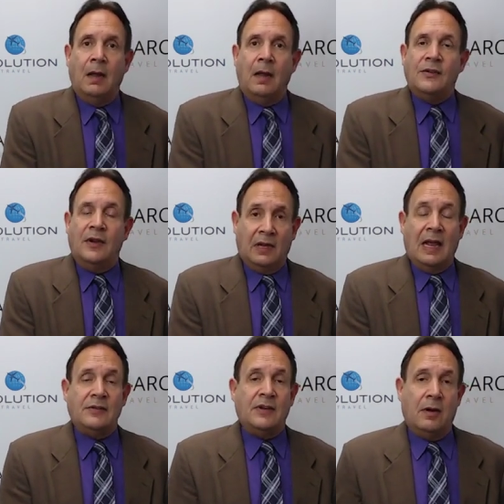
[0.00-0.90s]
So your
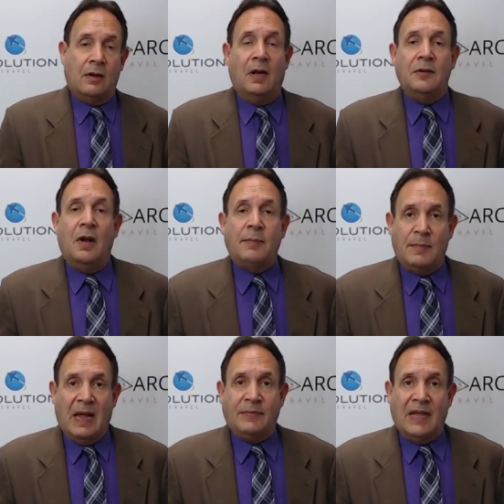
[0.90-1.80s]
clients are going to call you up
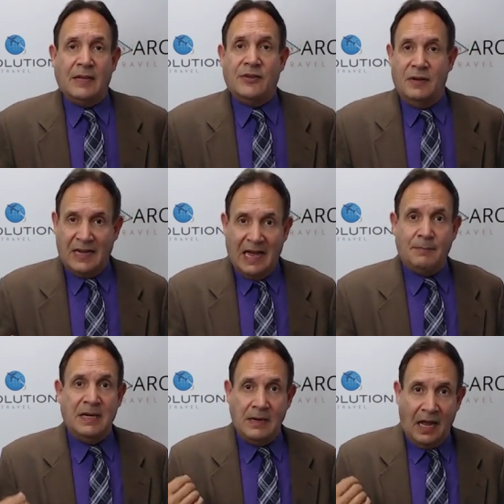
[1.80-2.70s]
about that. So you got to
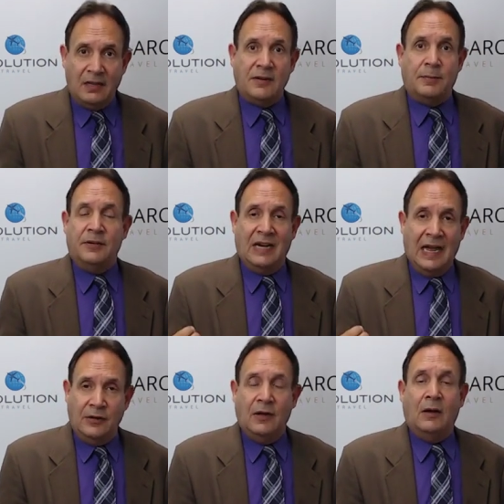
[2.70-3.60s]
be knowledgeable and you got
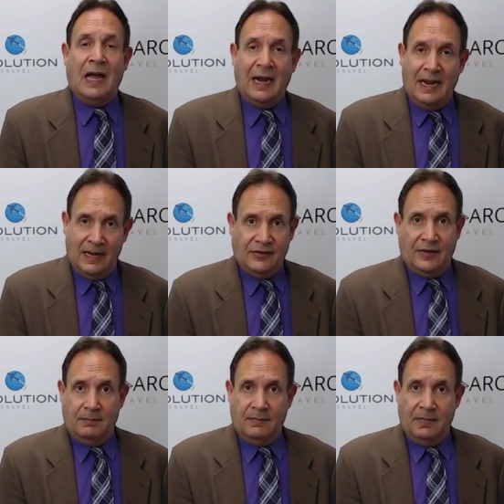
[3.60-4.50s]
to know how to answer them.
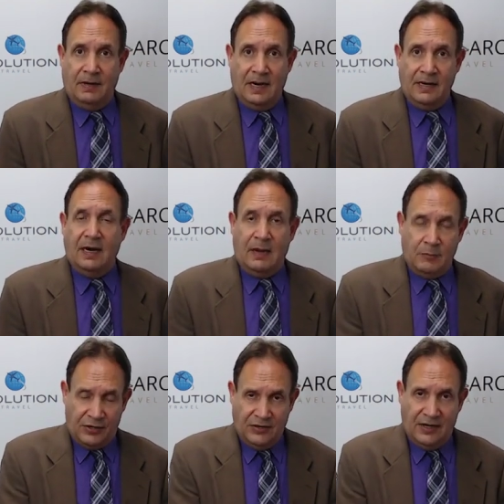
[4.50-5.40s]
All right, and I'm
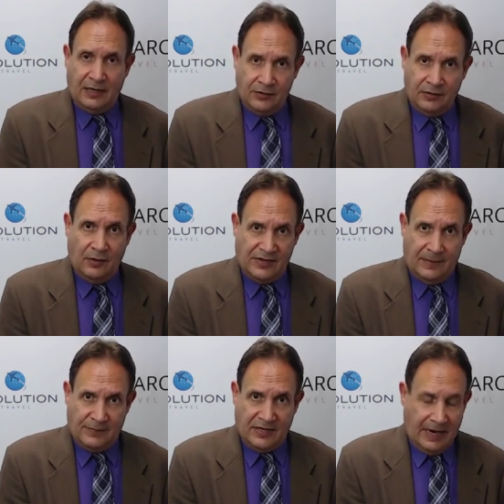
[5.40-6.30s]
going to show you how to do those
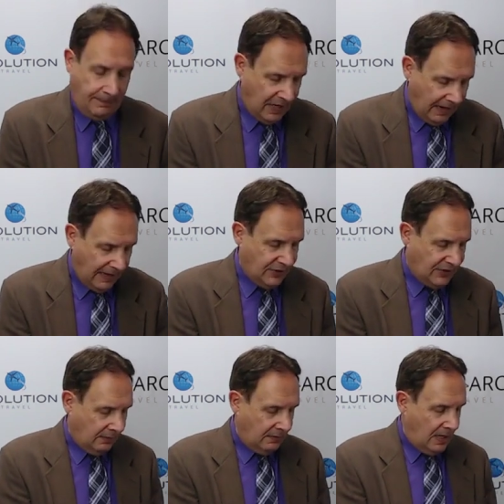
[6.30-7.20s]
tips today. All right,
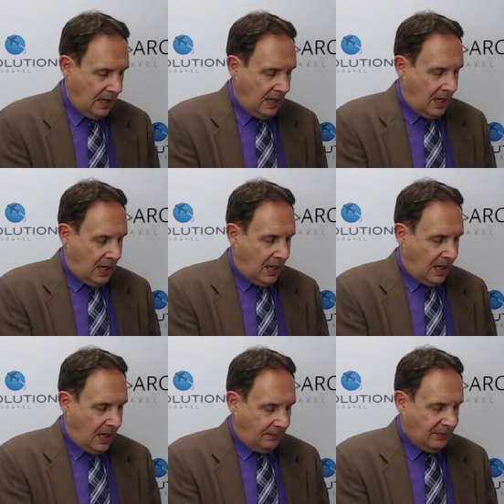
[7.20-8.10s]
so
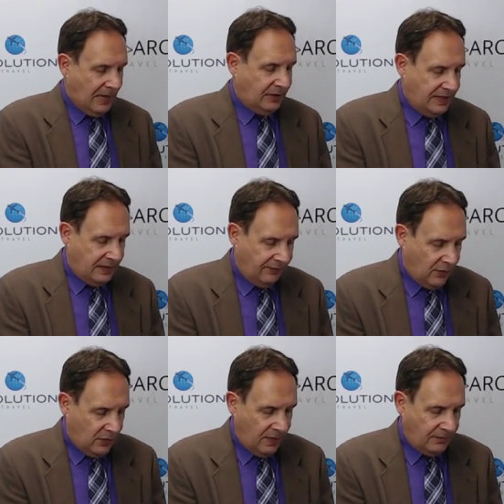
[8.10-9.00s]
uh, upline, please
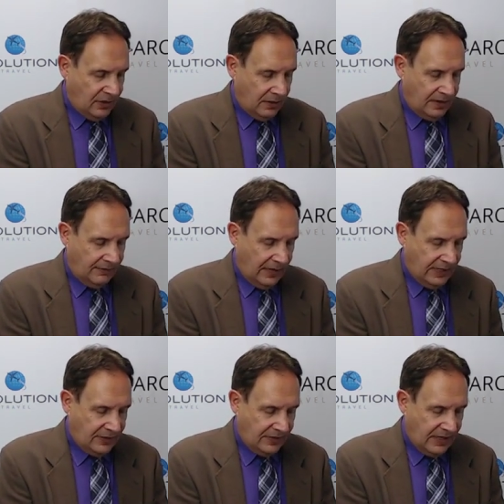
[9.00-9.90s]
inform your Evo
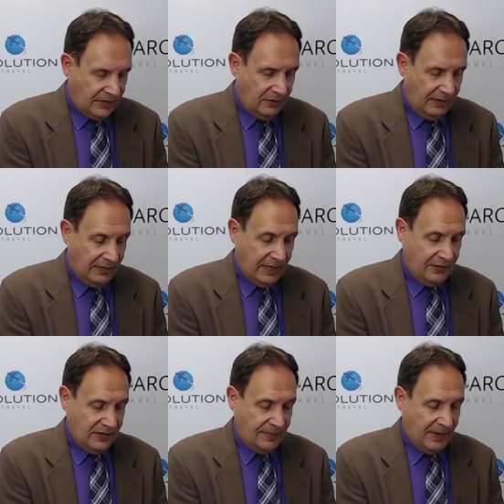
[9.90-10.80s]
agents and new Evo
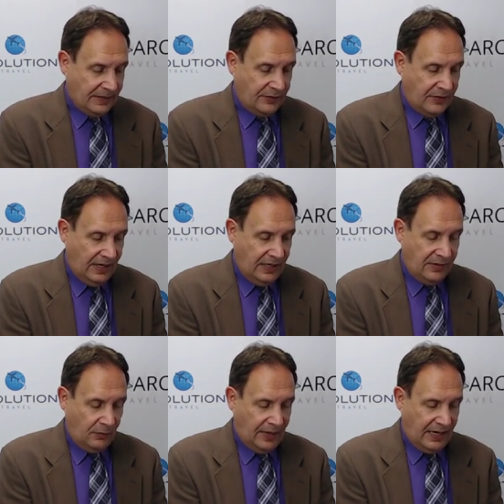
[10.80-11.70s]
agents about these trainings
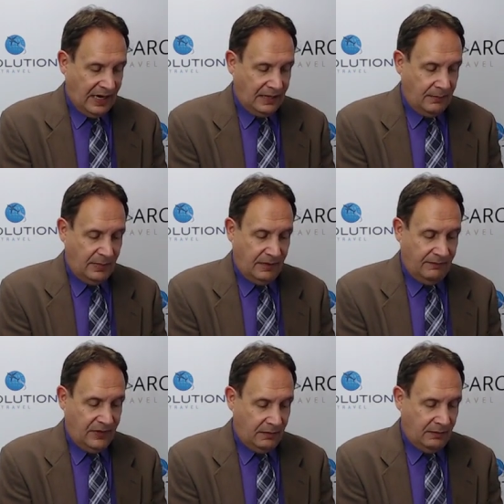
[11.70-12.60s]
and where they can be
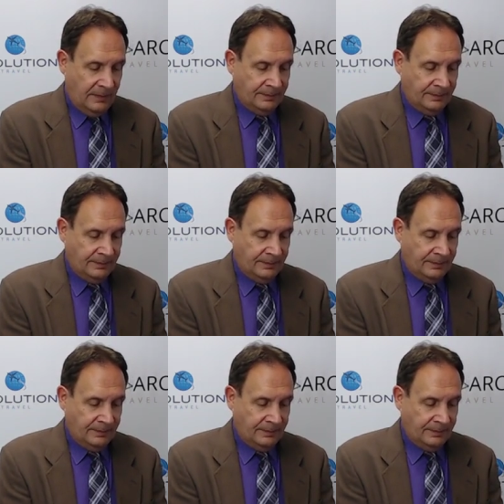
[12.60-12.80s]
viewed.